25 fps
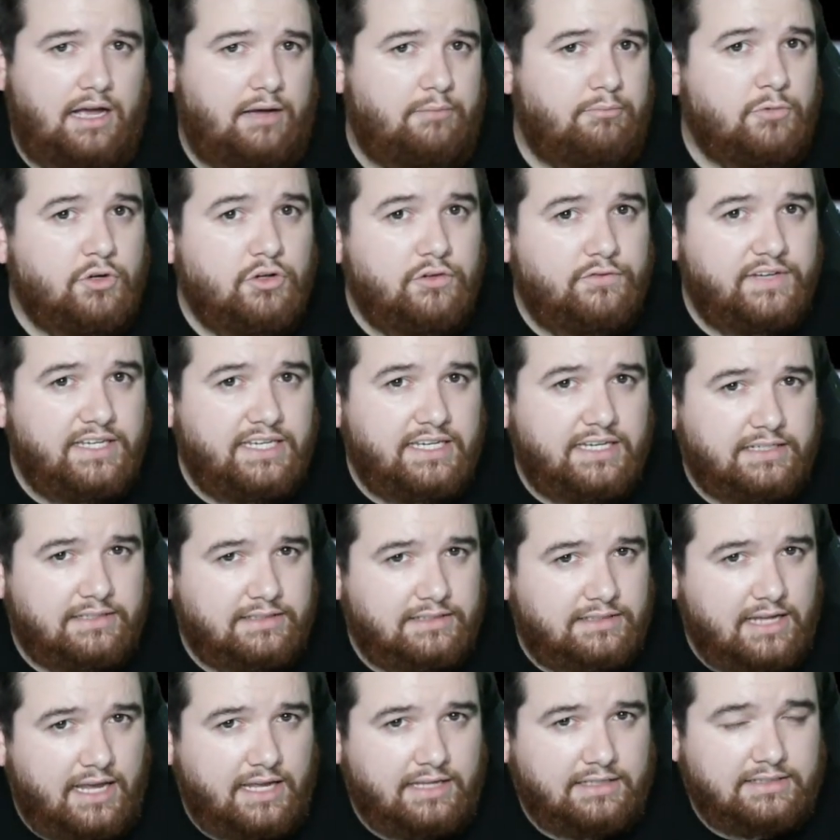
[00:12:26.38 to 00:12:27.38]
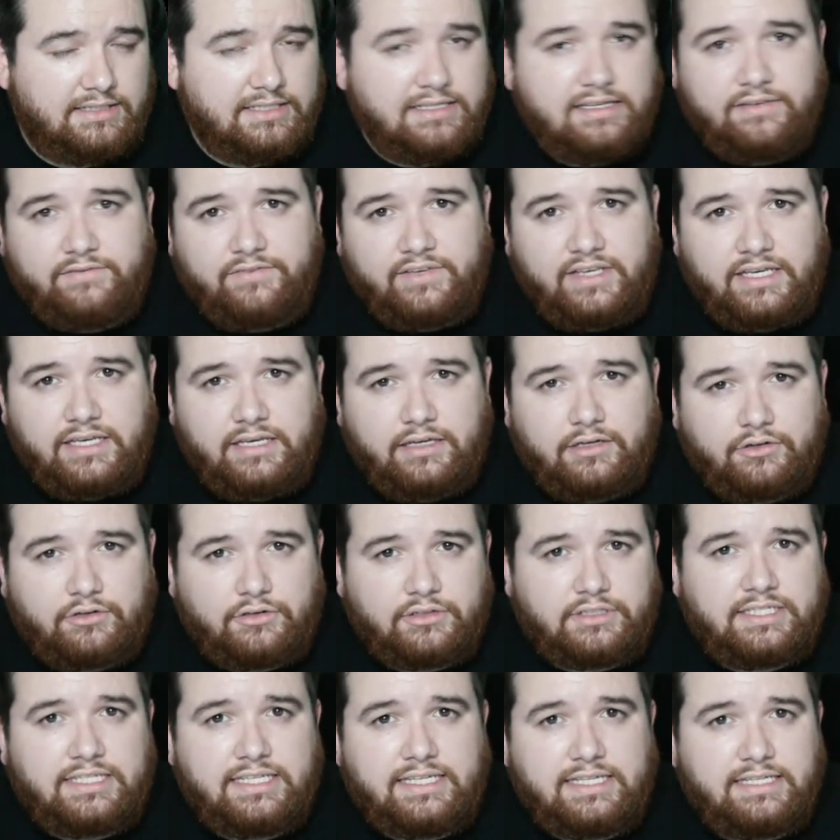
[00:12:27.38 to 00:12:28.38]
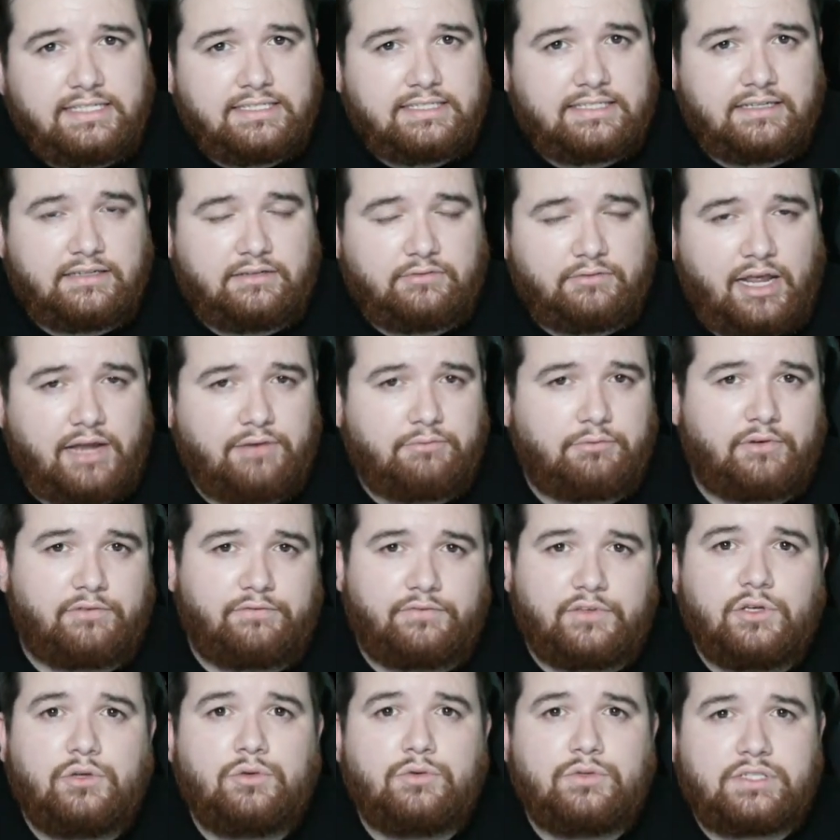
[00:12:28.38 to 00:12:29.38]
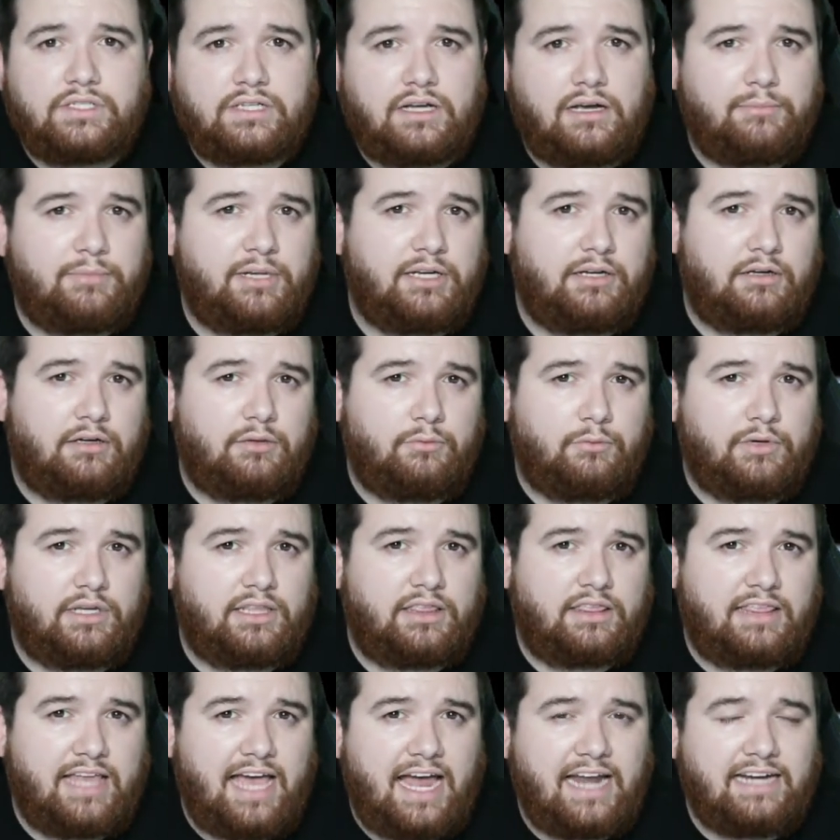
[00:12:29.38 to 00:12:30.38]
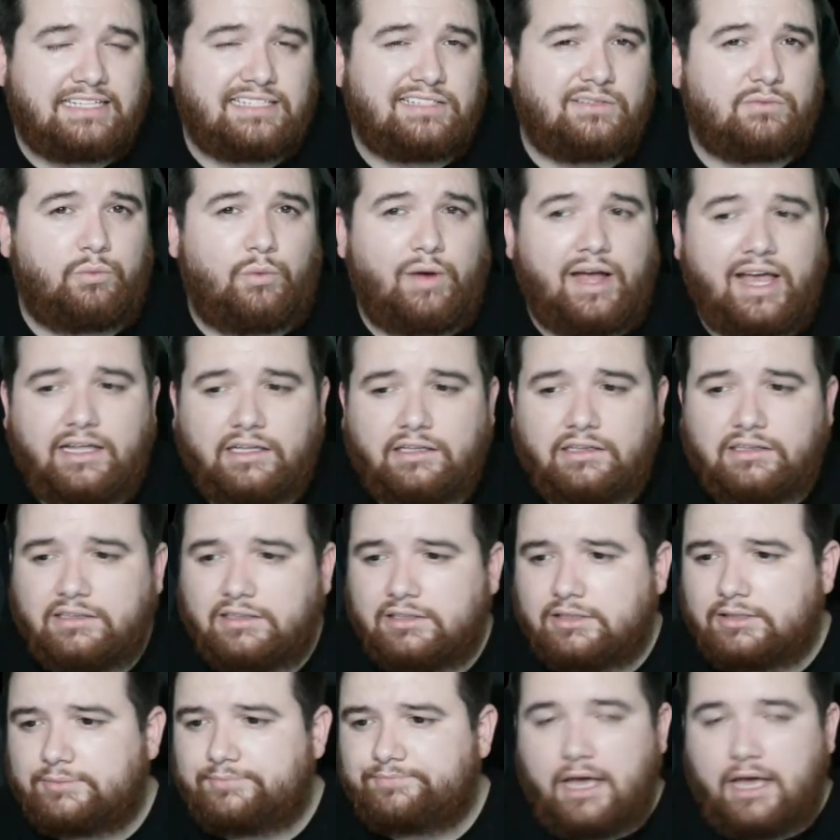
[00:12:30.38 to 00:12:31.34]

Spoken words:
movie and TV critiques and reviews coming up with that as well.